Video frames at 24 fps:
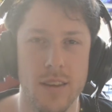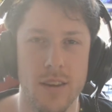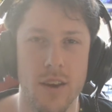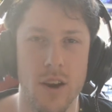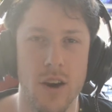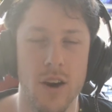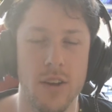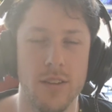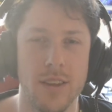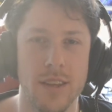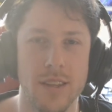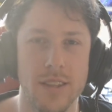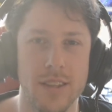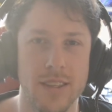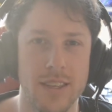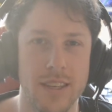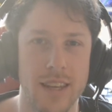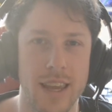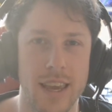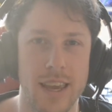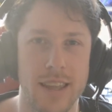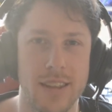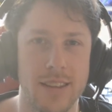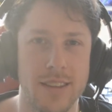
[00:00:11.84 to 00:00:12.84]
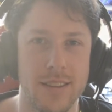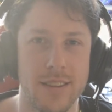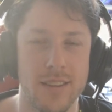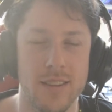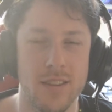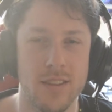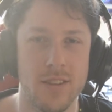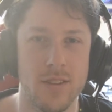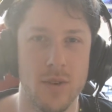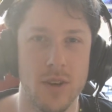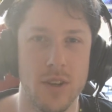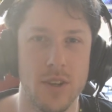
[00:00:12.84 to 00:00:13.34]
on the internet,
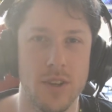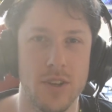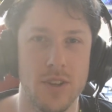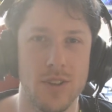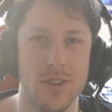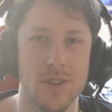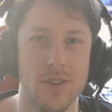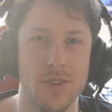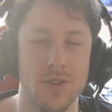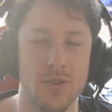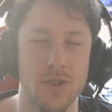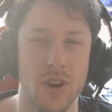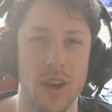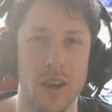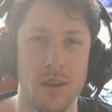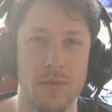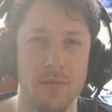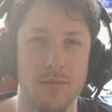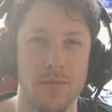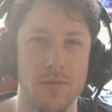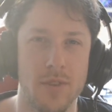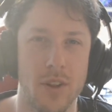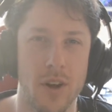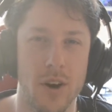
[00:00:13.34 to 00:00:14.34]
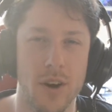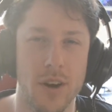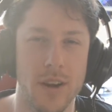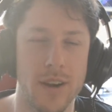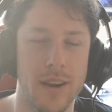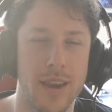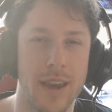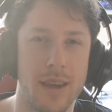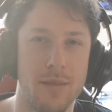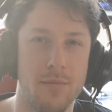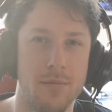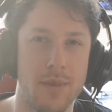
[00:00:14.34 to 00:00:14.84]
Twitch stream, vlog,
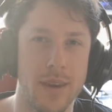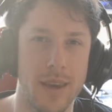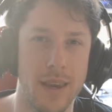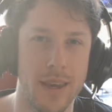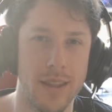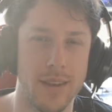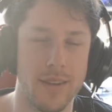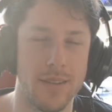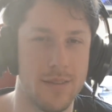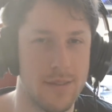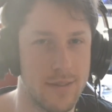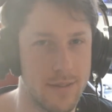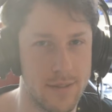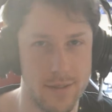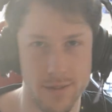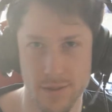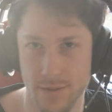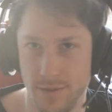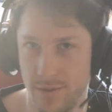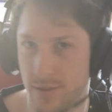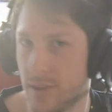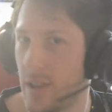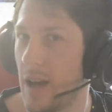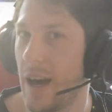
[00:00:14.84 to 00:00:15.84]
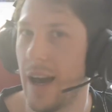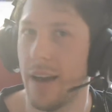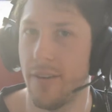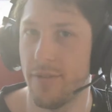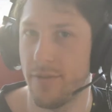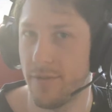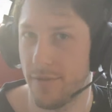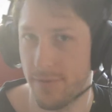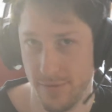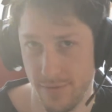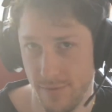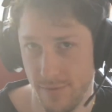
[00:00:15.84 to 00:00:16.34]
NBN life.